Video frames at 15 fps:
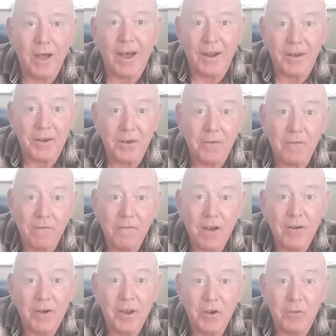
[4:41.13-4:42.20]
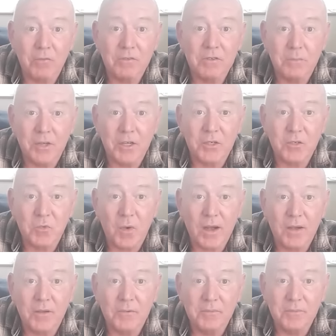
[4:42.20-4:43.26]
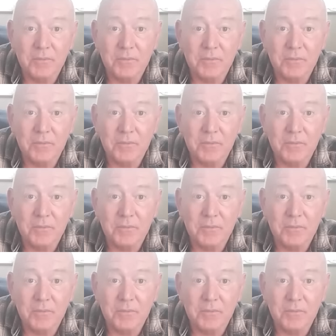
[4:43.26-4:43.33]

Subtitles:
and very comfortable as well.